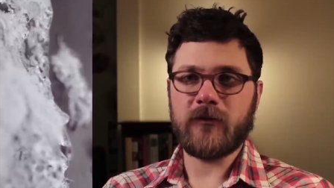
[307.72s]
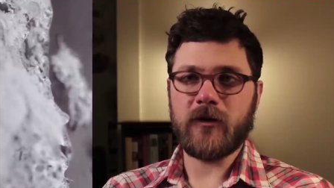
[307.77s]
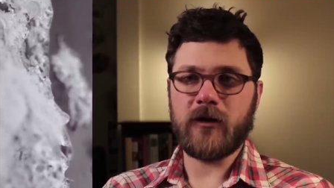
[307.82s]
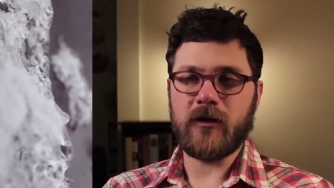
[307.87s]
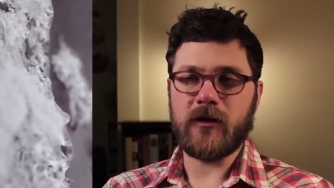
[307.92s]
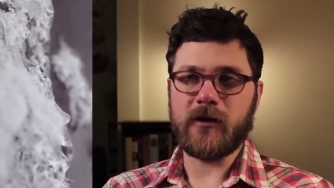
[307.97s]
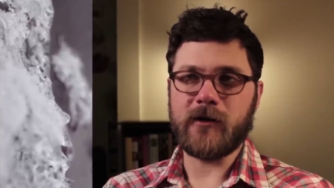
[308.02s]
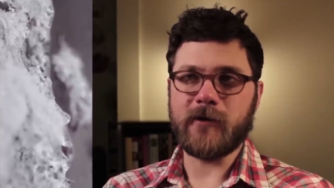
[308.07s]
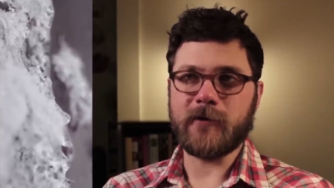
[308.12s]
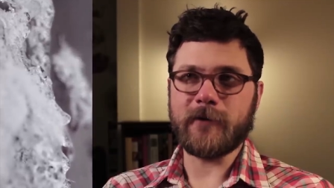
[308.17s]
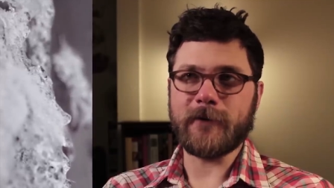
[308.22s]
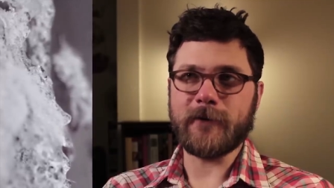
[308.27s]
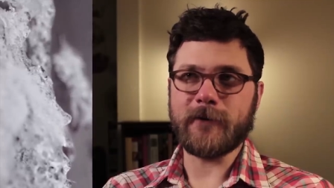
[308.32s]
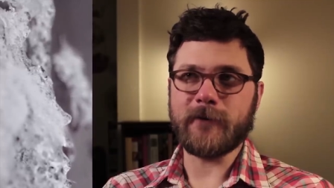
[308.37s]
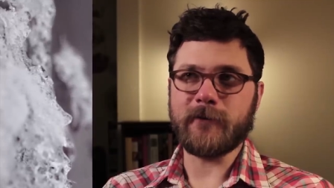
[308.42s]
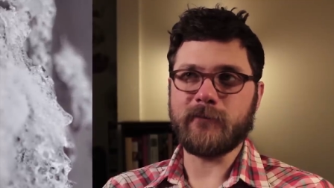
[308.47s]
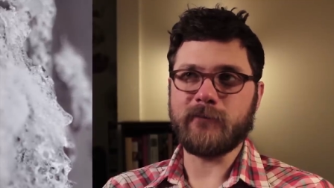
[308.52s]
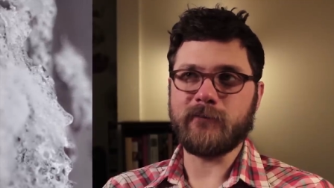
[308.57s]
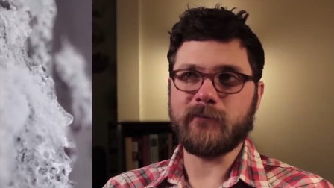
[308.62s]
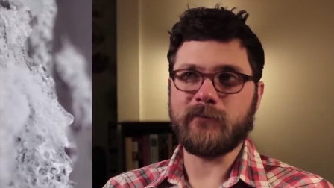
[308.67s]

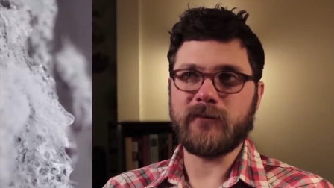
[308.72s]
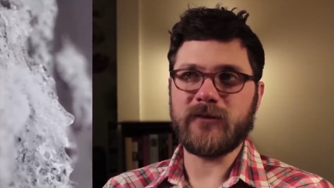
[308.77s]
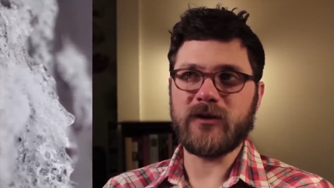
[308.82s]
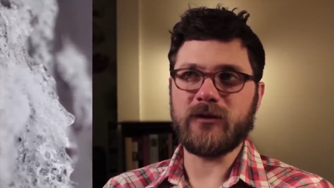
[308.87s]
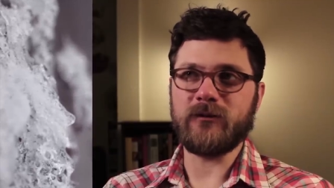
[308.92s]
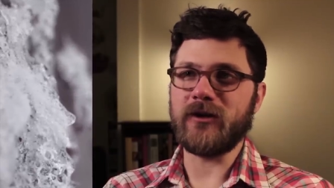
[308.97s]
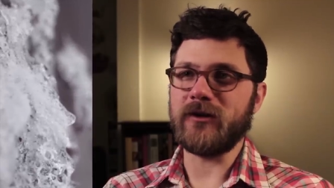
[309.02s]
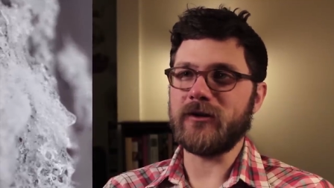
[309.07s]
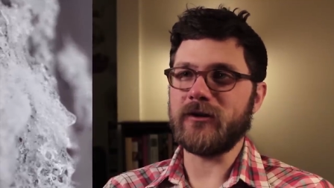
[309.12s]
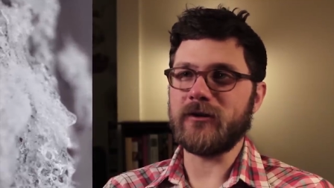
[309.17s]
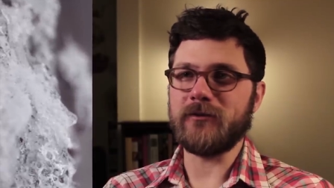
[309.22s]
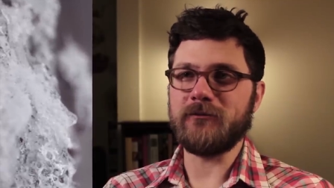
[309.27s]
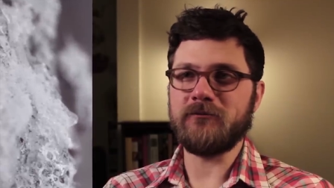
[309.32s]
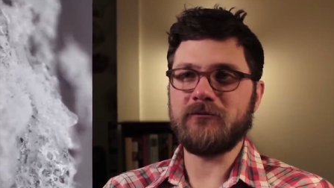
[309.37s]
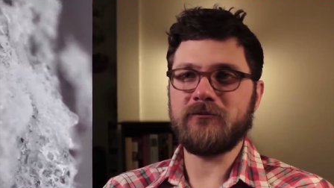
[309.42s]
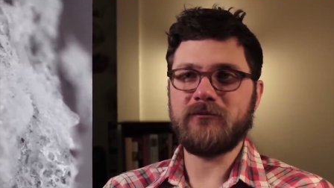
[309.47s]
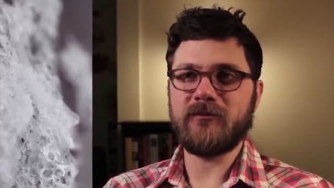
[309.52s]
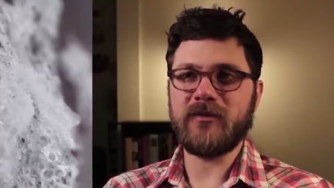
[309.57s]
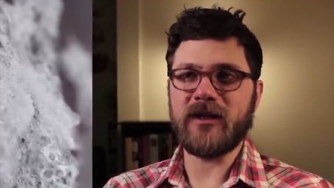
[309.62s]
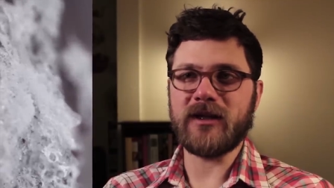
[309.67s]
Um, my brother
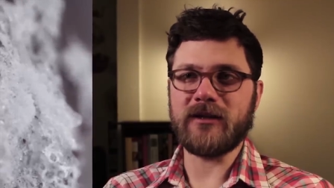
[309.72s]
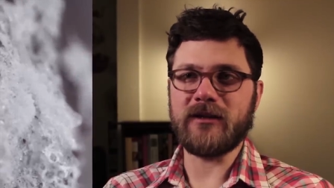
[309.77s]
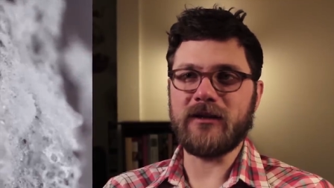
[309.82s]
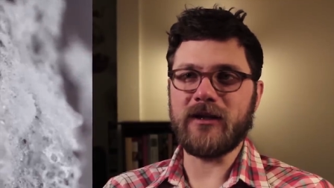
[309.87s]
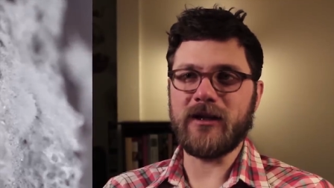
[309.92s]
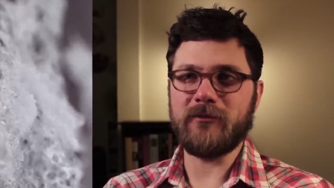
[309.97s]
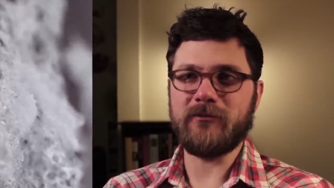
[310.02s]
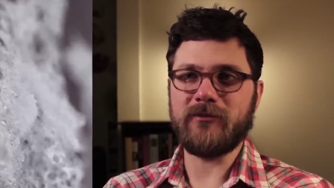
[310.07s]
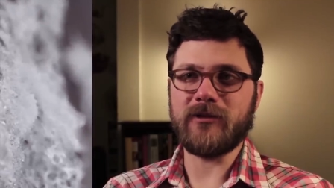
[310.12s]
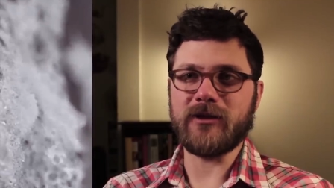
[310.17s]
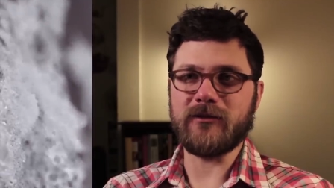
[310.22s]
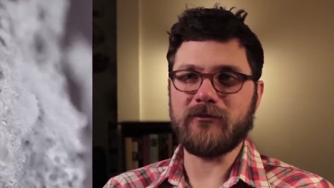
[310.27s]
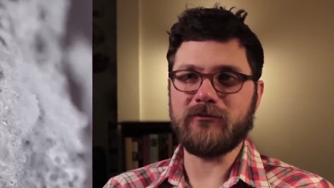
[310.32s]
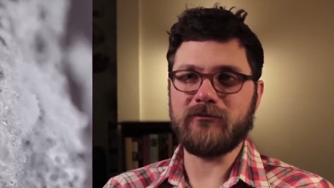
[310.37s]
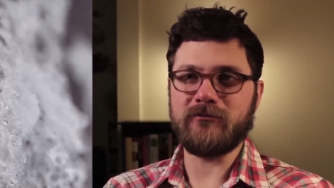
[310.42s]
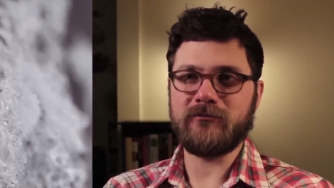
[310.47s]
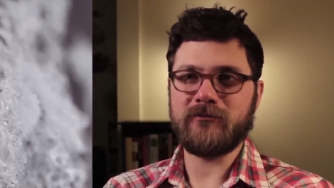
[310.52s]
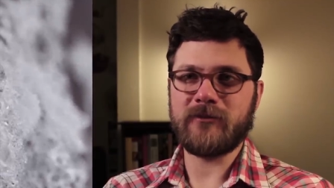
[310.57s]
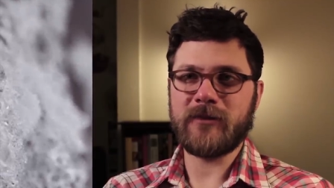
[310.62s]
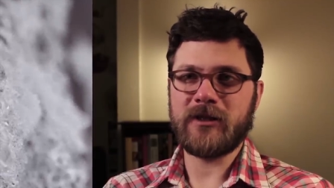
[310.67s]
picked it up
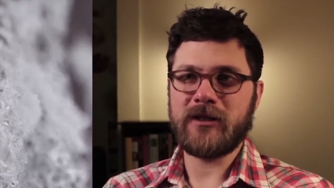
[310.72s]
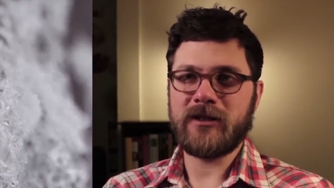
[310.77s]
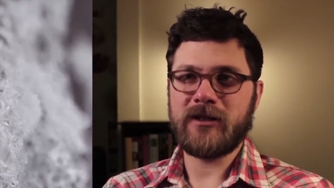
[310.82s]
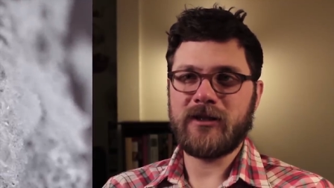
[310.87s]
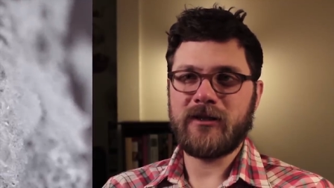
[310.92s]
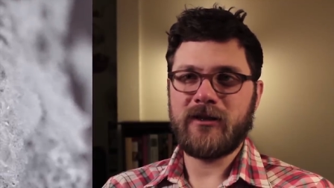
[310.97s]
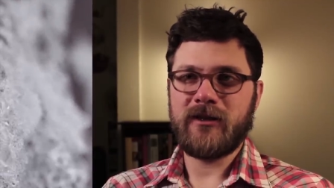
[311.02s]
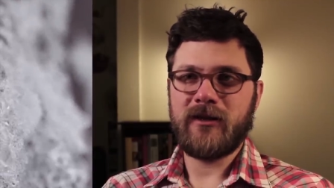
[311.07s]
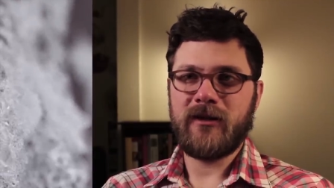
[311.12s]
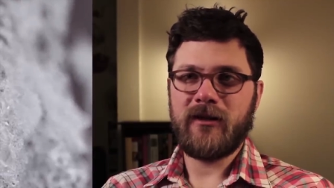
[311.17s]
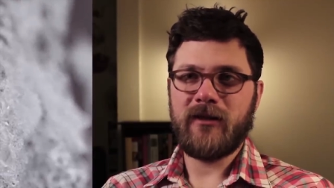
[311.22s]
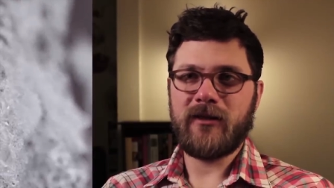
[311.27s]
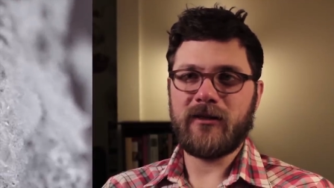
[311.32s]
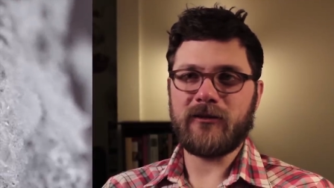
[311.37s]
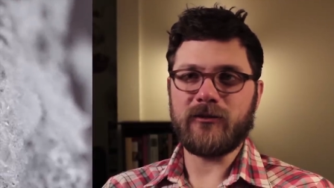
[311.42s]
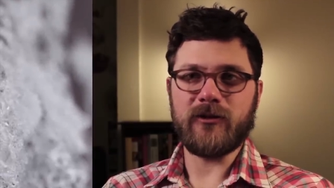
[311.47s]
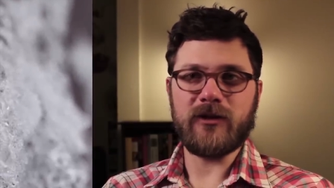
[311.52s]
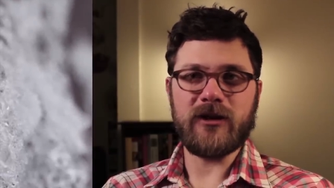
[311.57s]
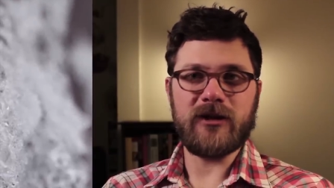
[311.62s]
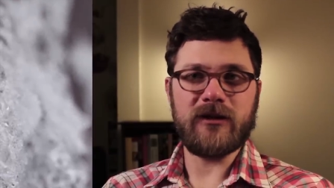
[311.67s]
and
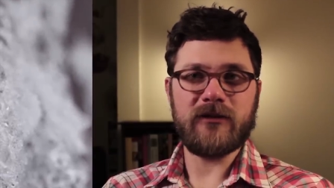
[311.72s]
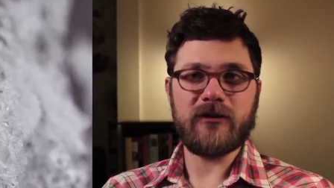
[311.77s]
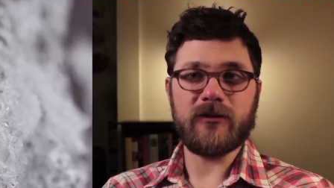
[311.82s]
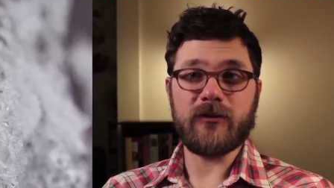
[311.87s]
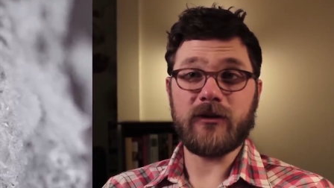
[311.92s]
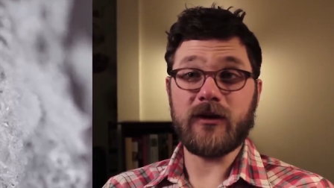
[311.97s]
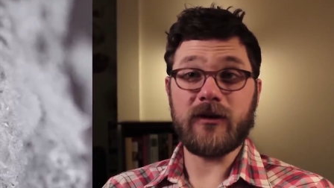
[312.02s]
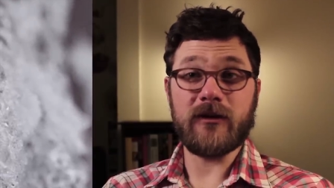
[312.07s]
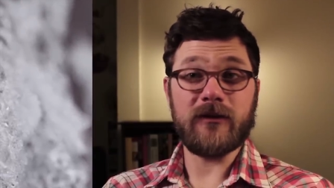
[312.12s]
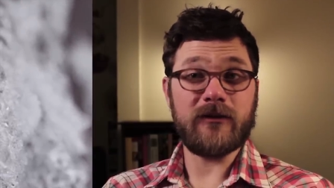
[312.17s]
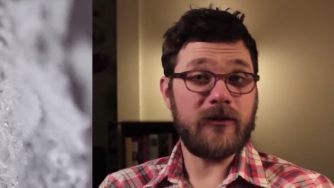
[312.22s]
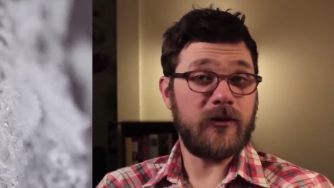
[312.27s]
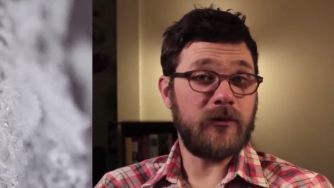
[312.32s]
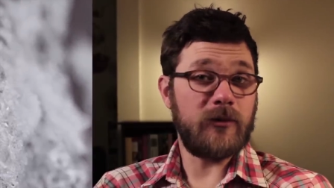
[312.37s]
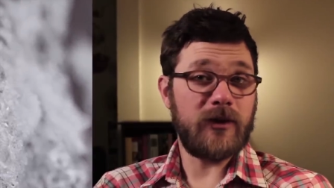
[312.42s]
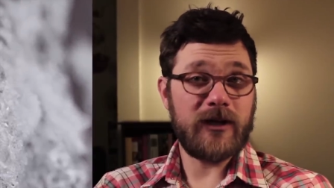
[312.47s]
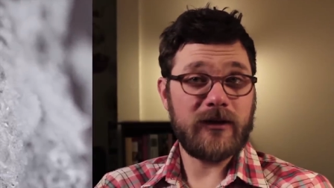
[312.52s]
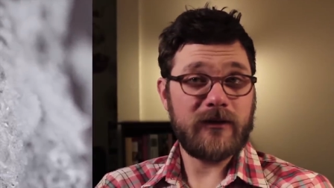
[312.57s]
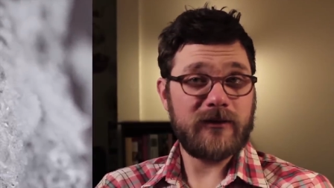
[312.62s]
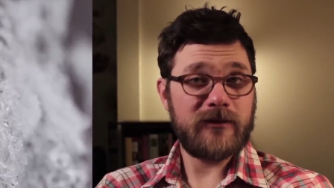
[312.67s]
threw it into one of the
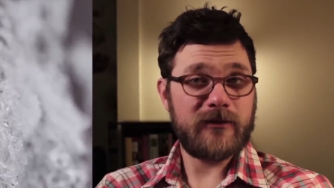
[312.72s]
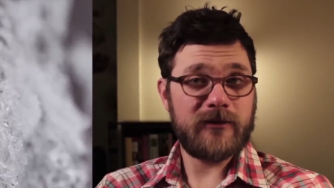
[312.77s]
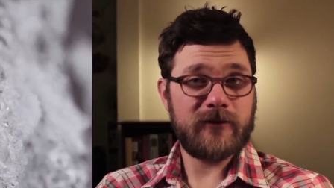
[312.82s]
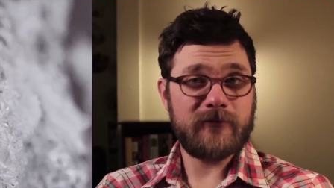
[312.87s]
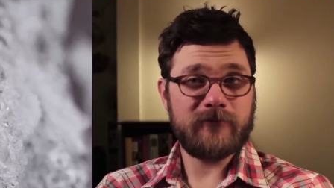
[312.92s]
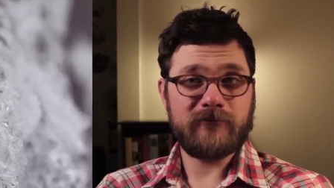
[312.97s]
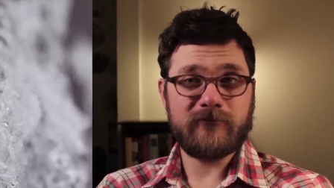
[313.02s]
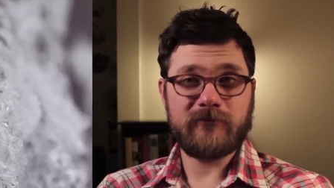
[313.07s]
snowbanks,